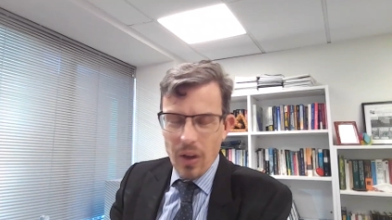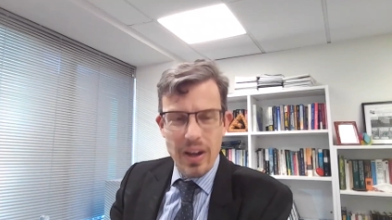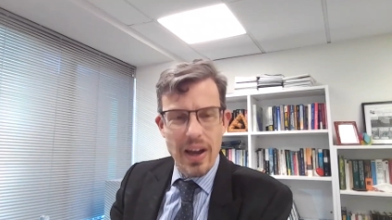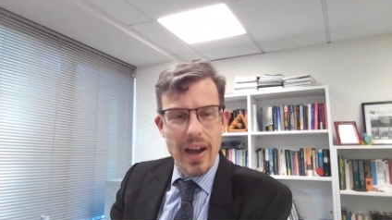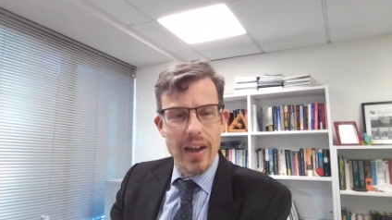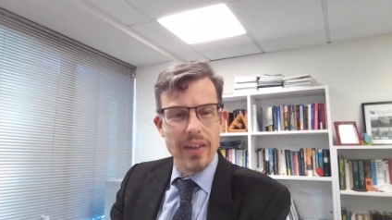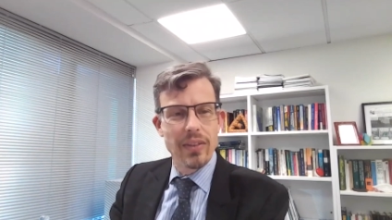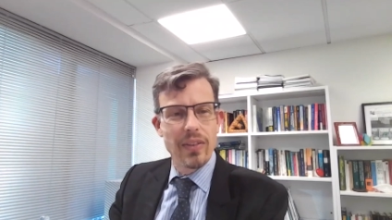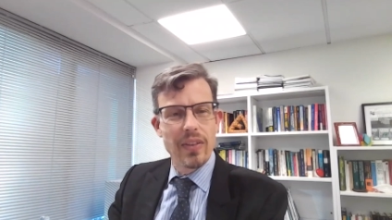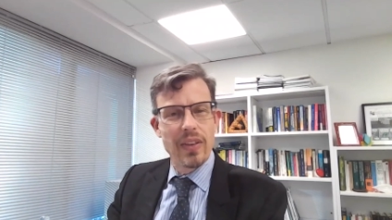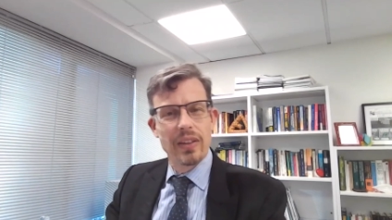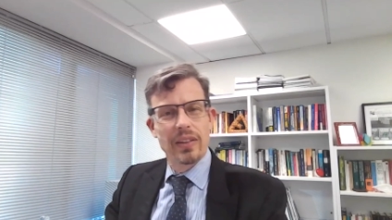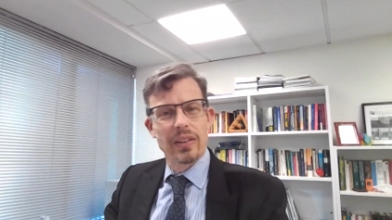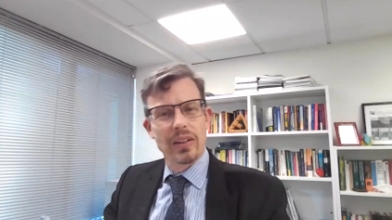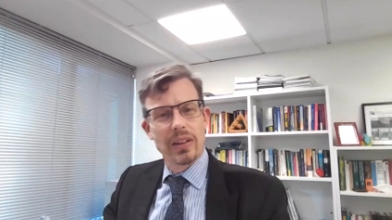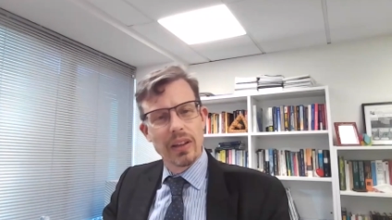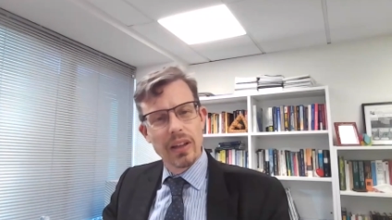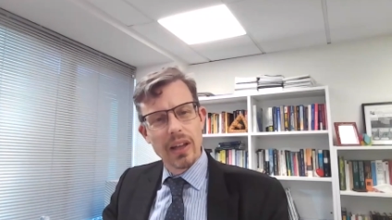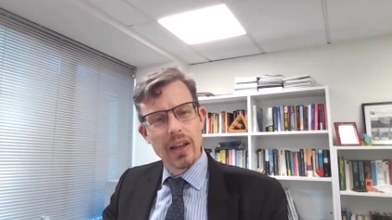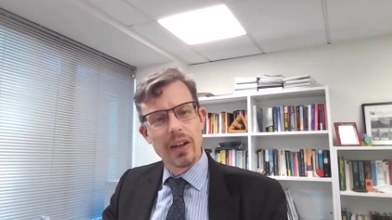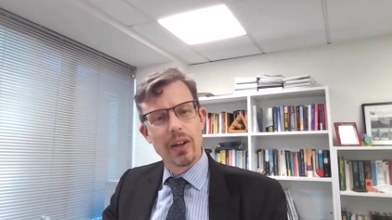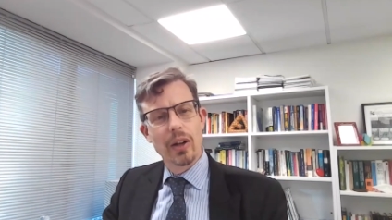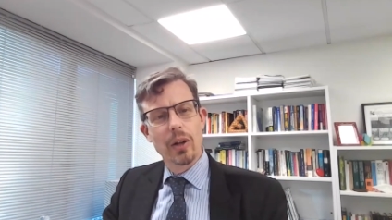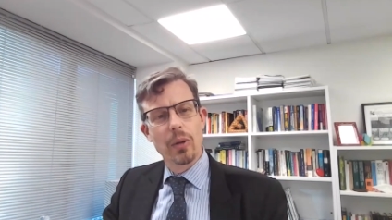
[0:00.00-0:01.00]
All kinds of these
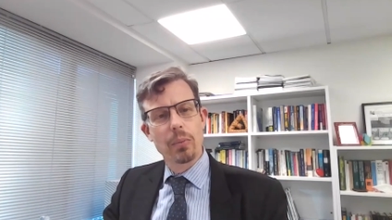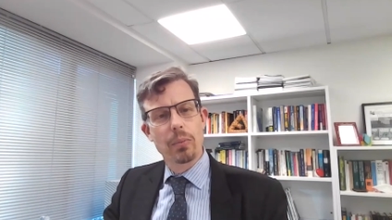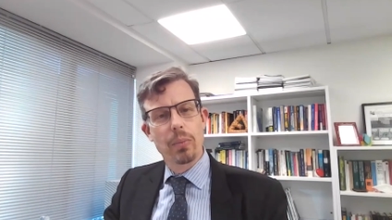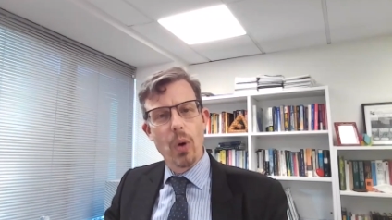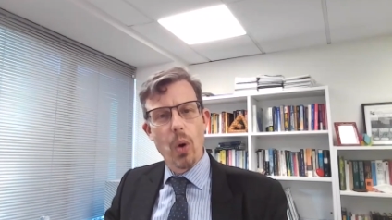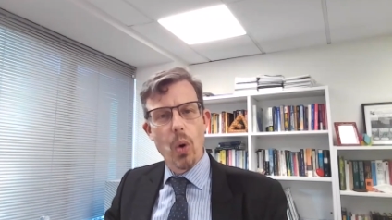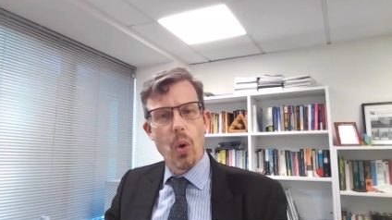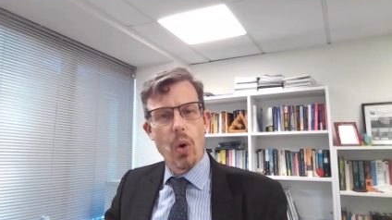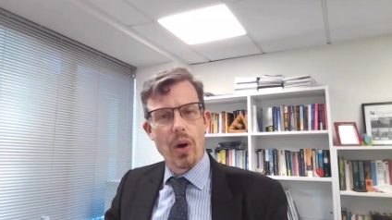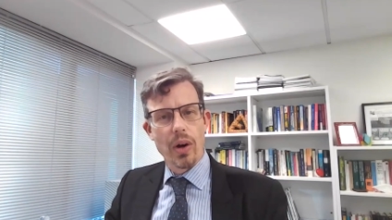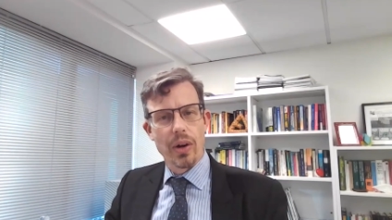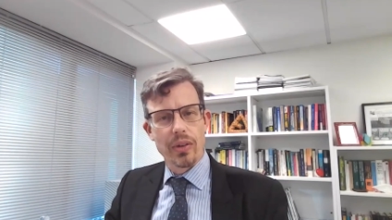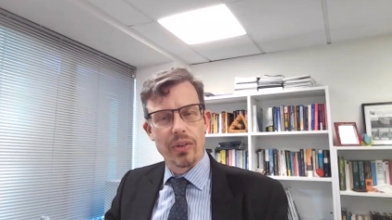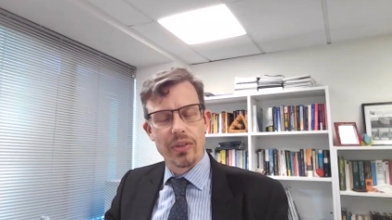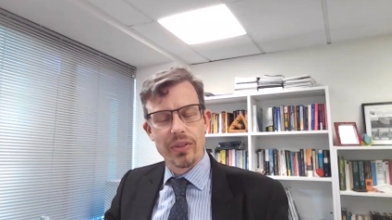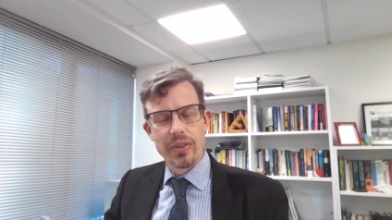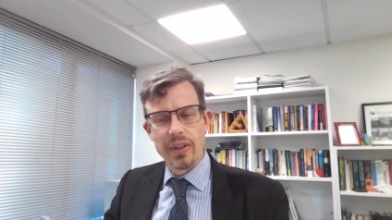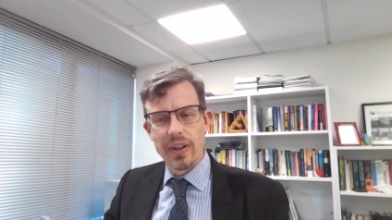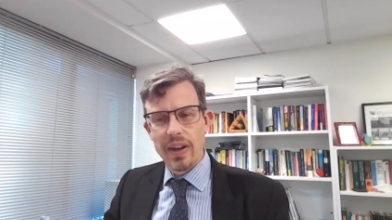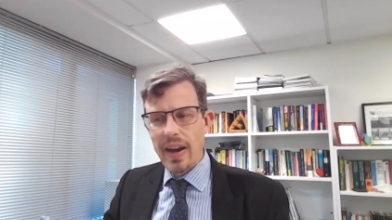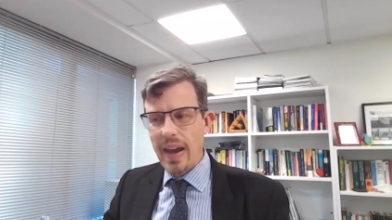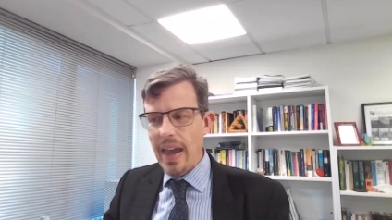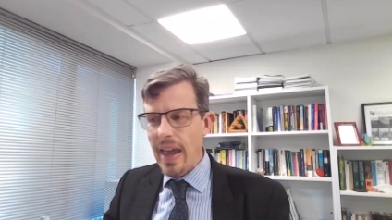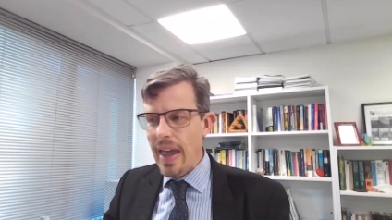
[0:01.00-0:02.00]
little
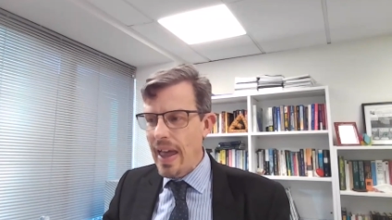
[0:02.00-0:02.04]
boards.